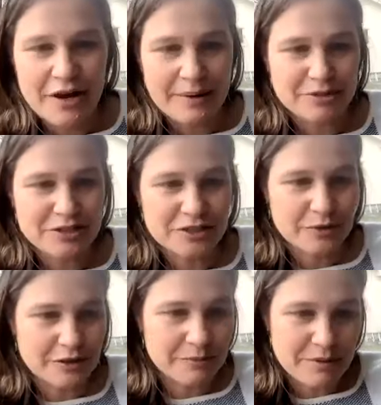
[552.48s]
I'm sure
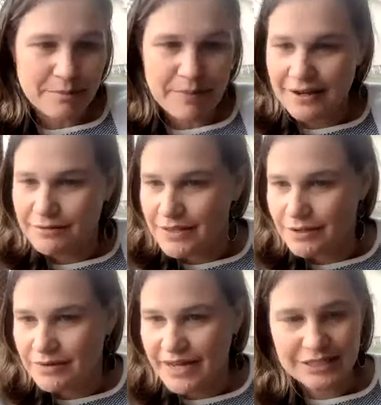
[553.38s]
we'll be back with
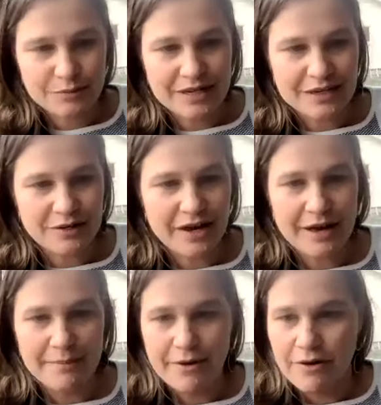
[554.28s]
you next week,
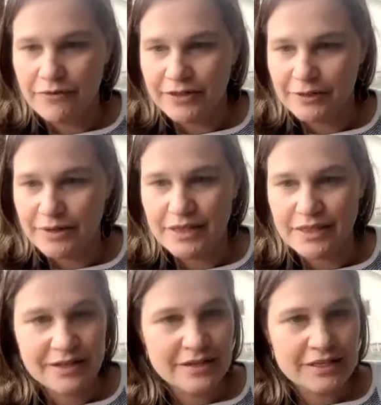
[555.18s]
hopefully with
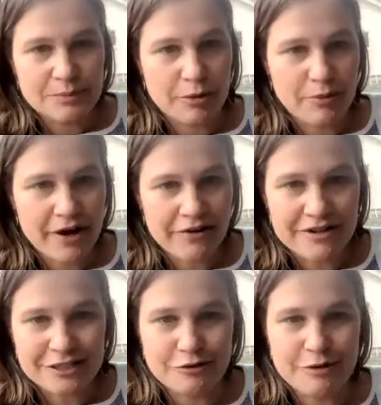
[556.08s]
some more
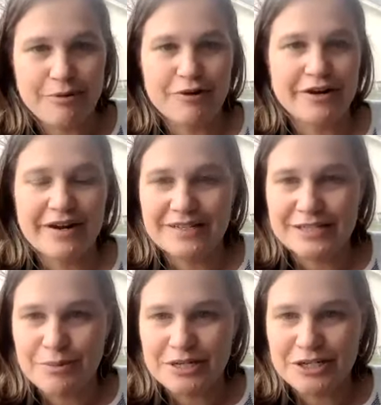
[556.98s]
progress to report.
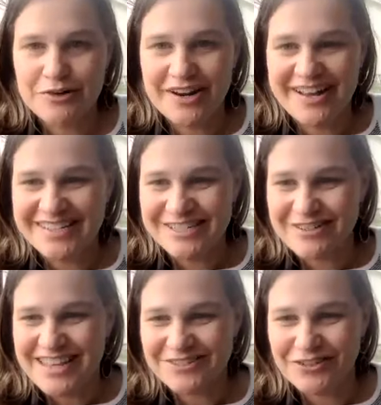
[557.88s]
So much going on. So
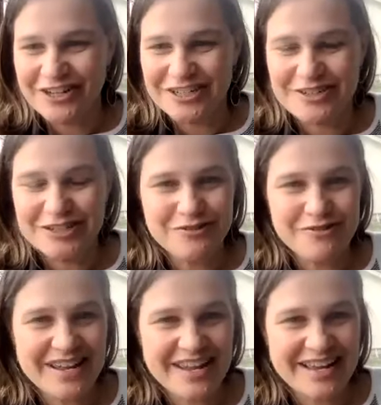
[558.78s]
thanks for all you
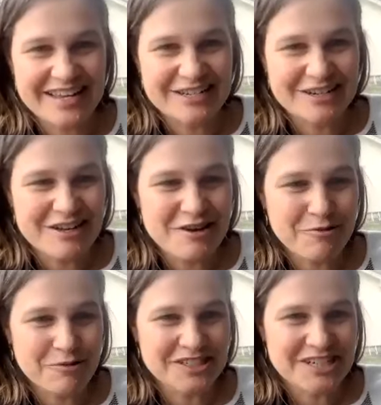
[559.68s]
do, and
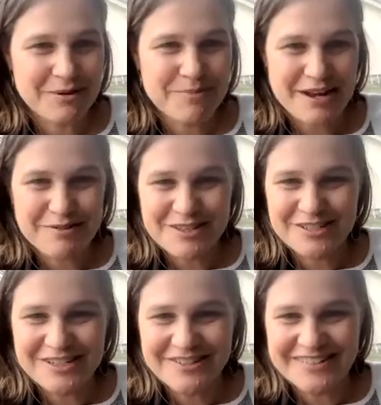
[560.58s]
we'll check back with you
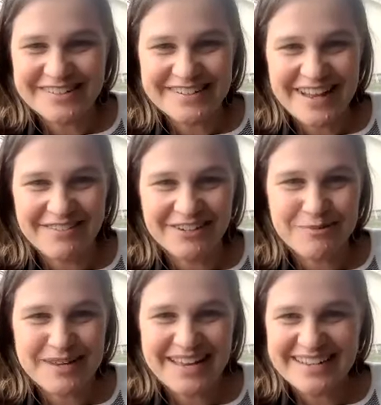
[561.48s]
soon. Have a
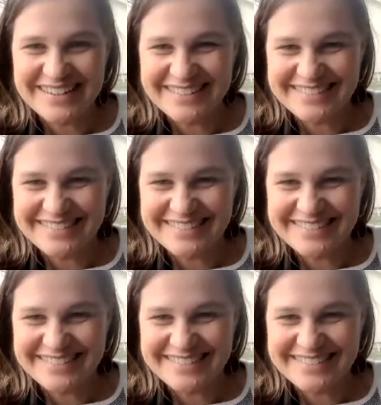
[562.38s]
good weekend.